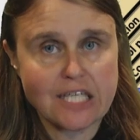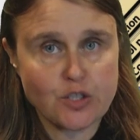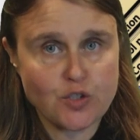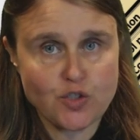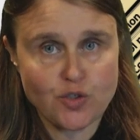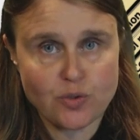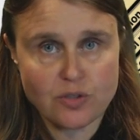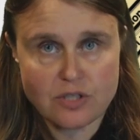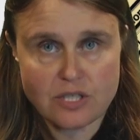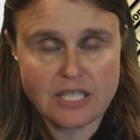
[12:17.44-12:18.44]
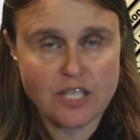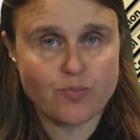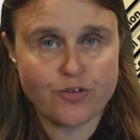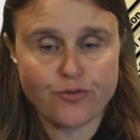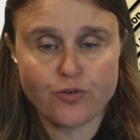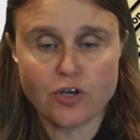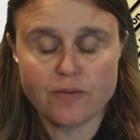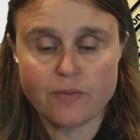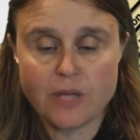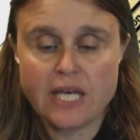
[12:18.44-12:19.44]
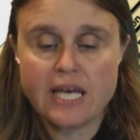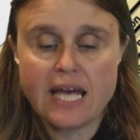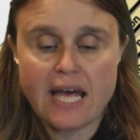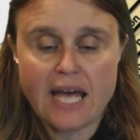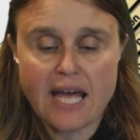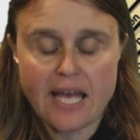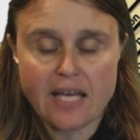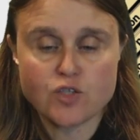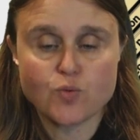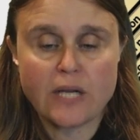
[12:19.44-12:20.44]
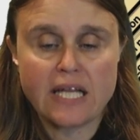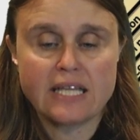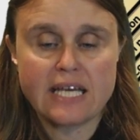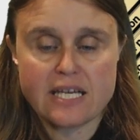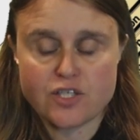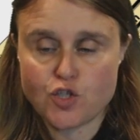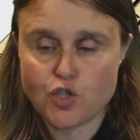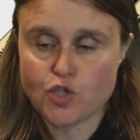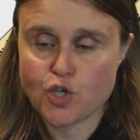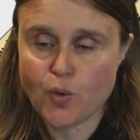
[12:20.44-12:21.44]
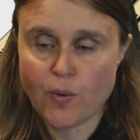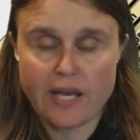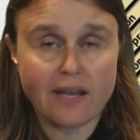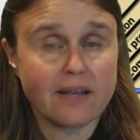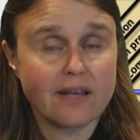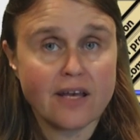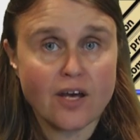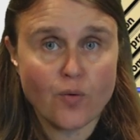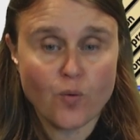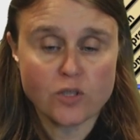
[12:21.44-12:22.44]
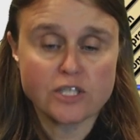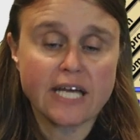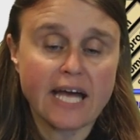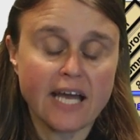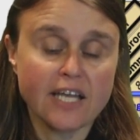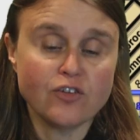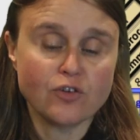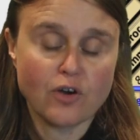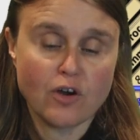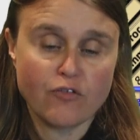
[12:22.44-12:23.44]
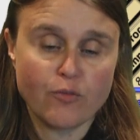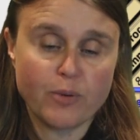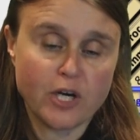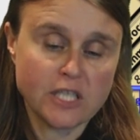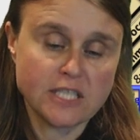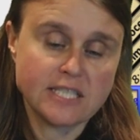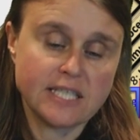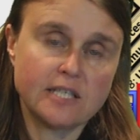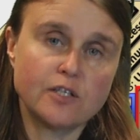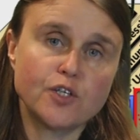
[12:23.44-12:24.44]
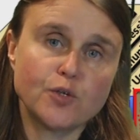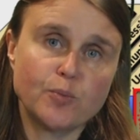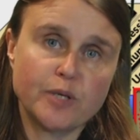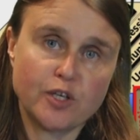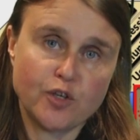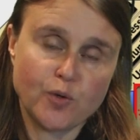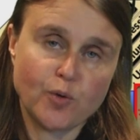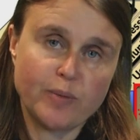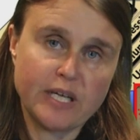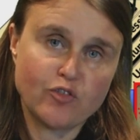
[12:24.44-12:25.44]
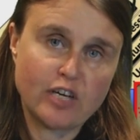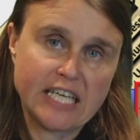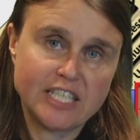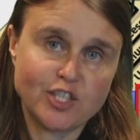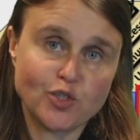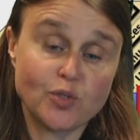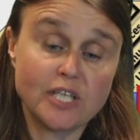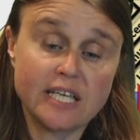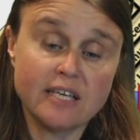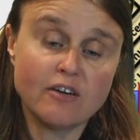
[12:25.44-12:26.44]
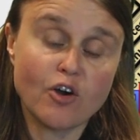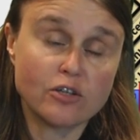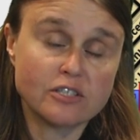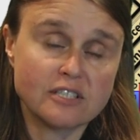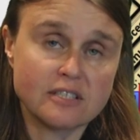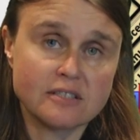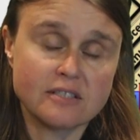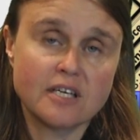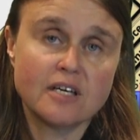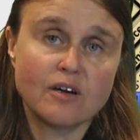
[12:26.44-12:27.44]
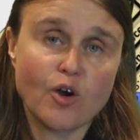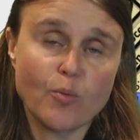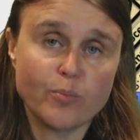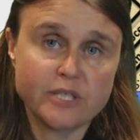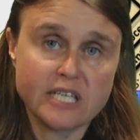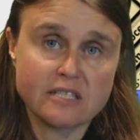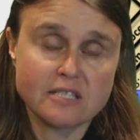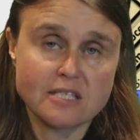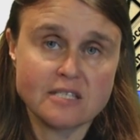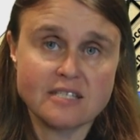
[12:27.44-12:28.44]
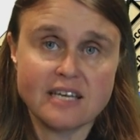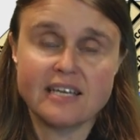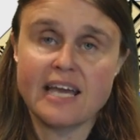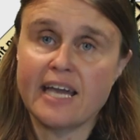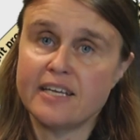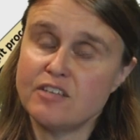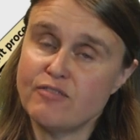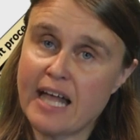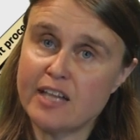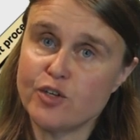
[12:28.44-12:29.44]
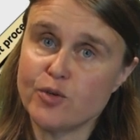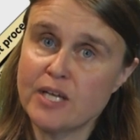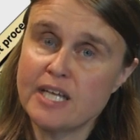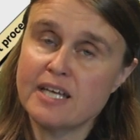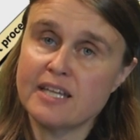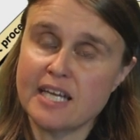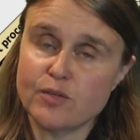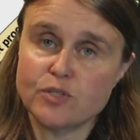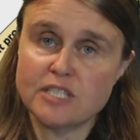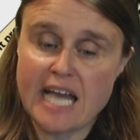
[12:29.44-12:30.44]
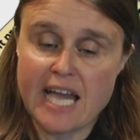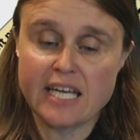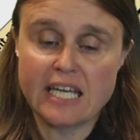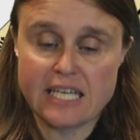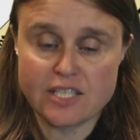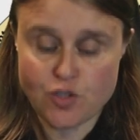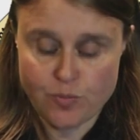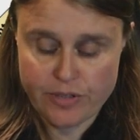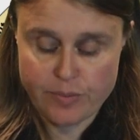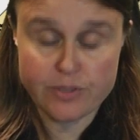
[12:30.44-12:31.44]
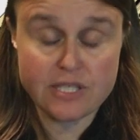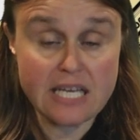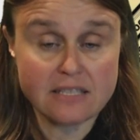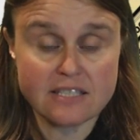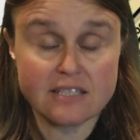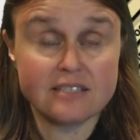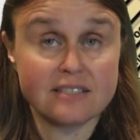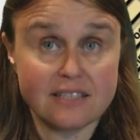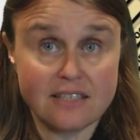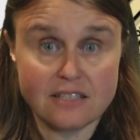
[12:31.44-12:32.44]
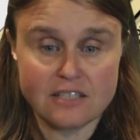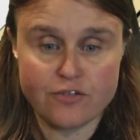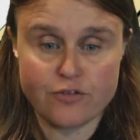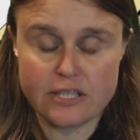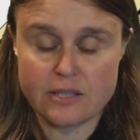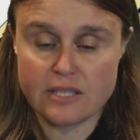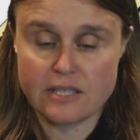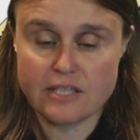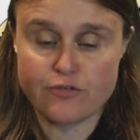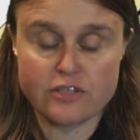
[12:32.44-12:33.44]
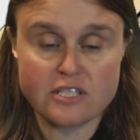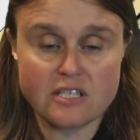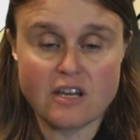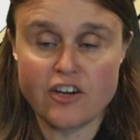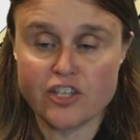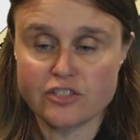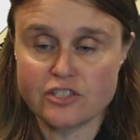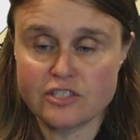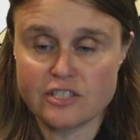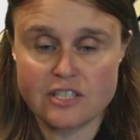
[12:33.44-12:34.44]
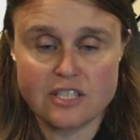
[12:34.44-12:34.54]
that the students did perform, as well as showing what kind of parts in the Gnubic cube in relation to key content, competences, and added value that was analyzed to be presented in the different scenarios.